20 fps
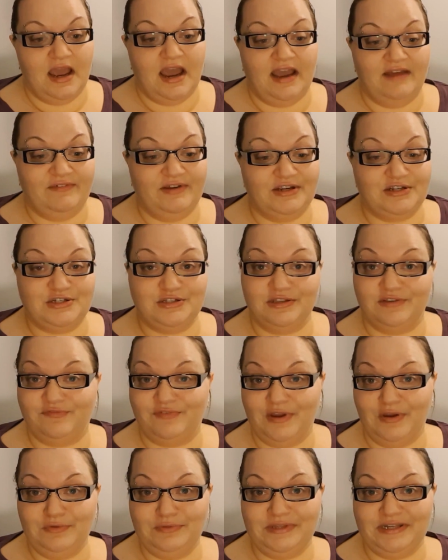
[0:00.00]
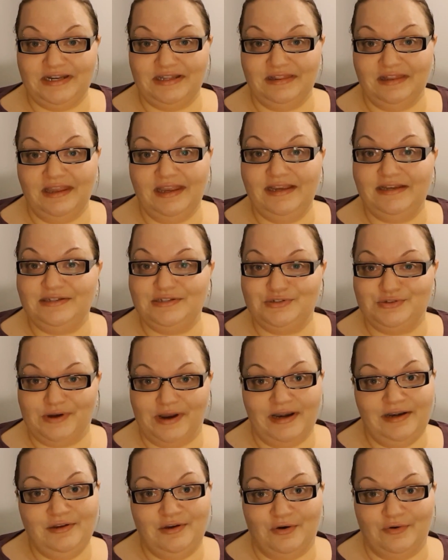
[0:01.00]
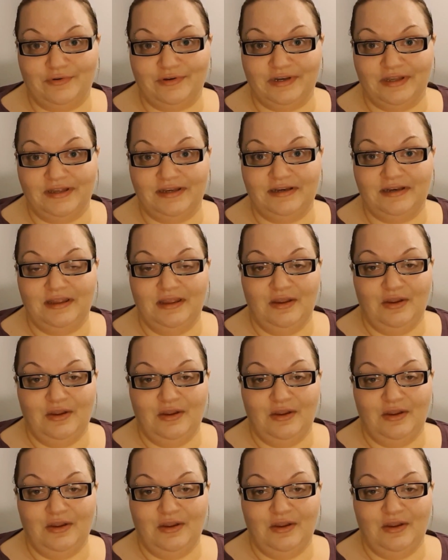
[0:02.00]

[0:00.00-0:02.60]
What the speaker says: I've actually found that I like dried coconut